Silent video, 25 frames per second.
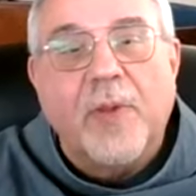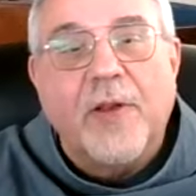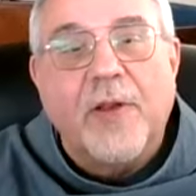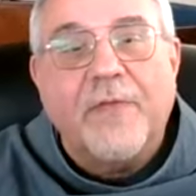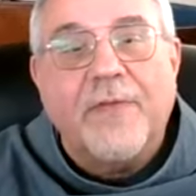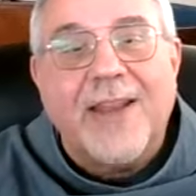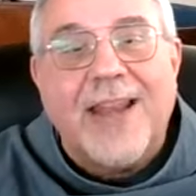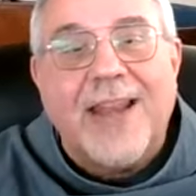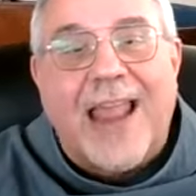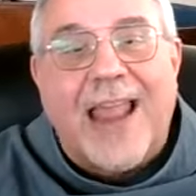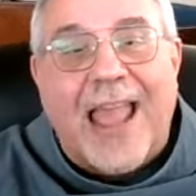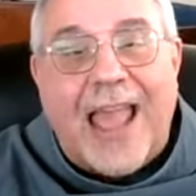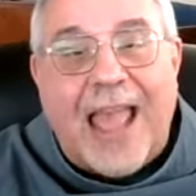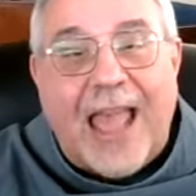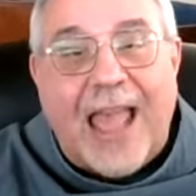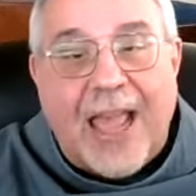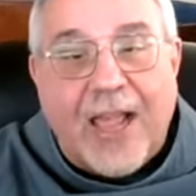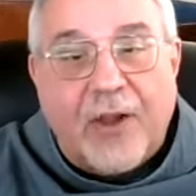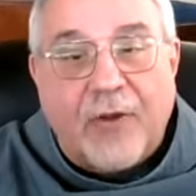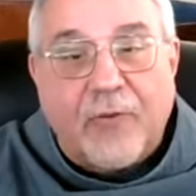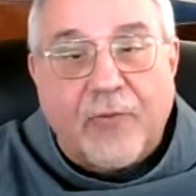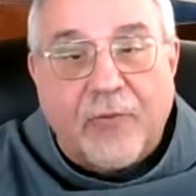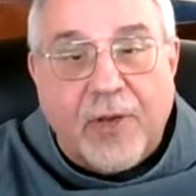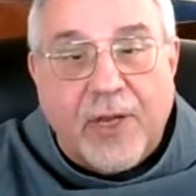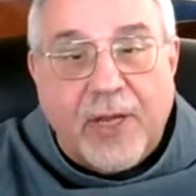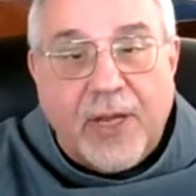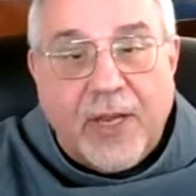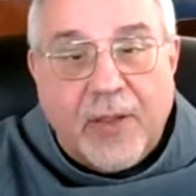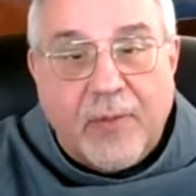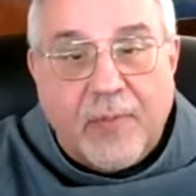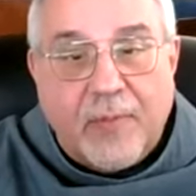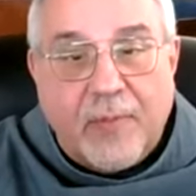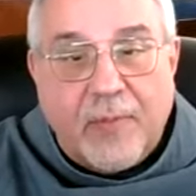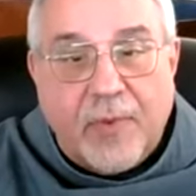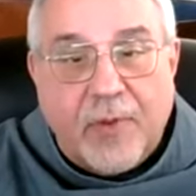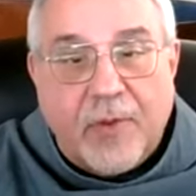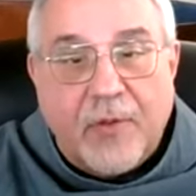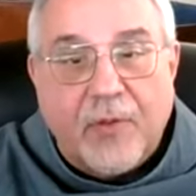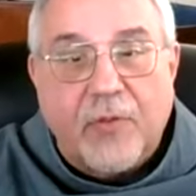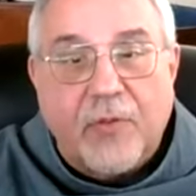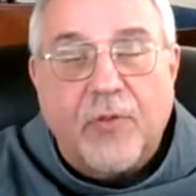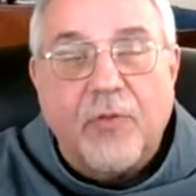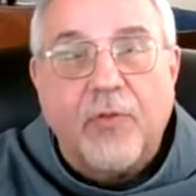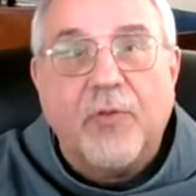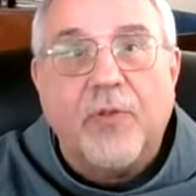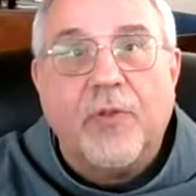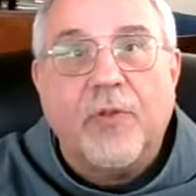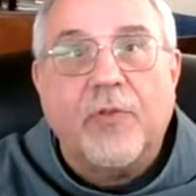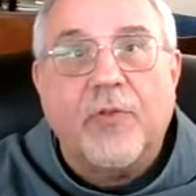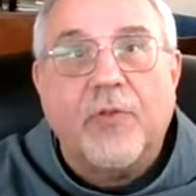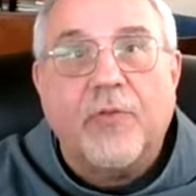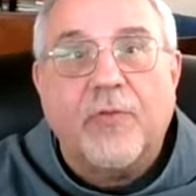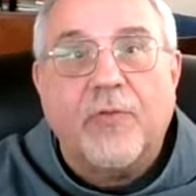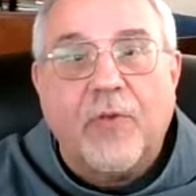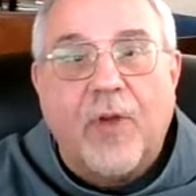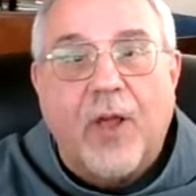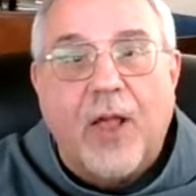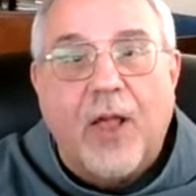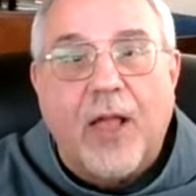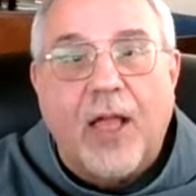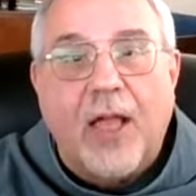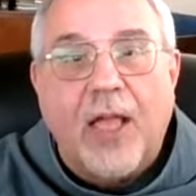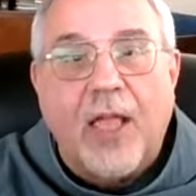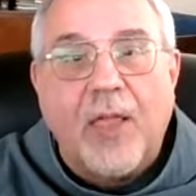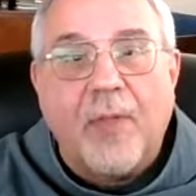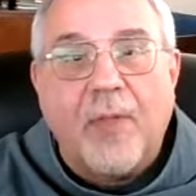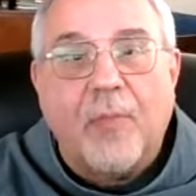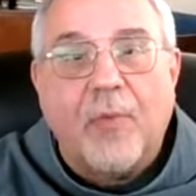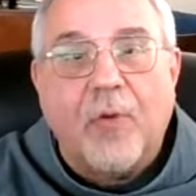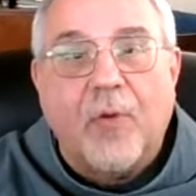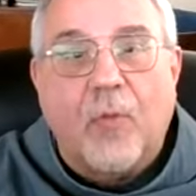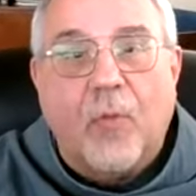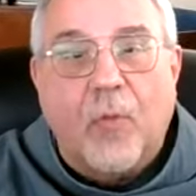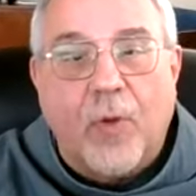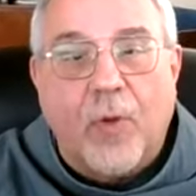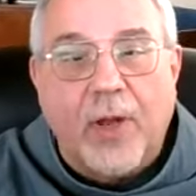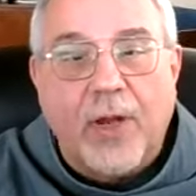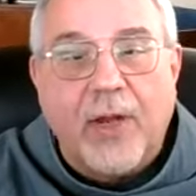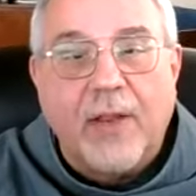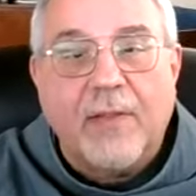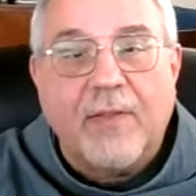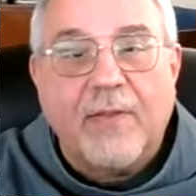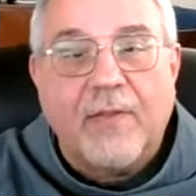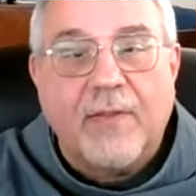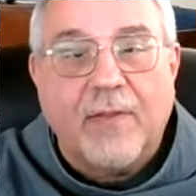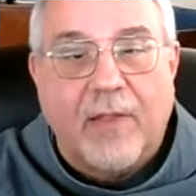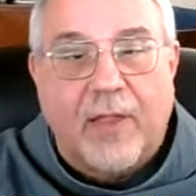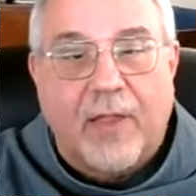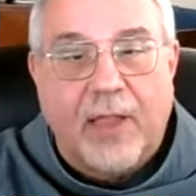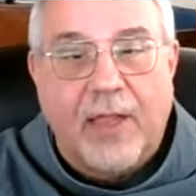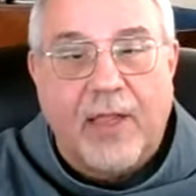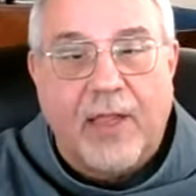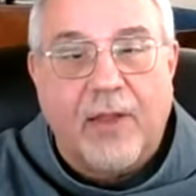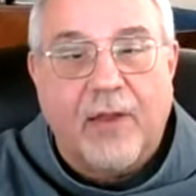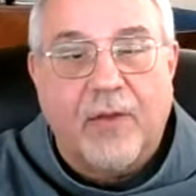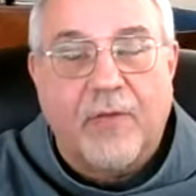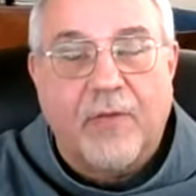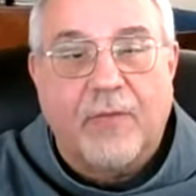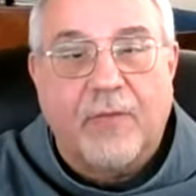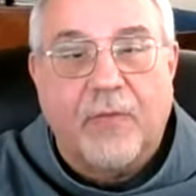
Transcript: bit of an acronym to describe what it's like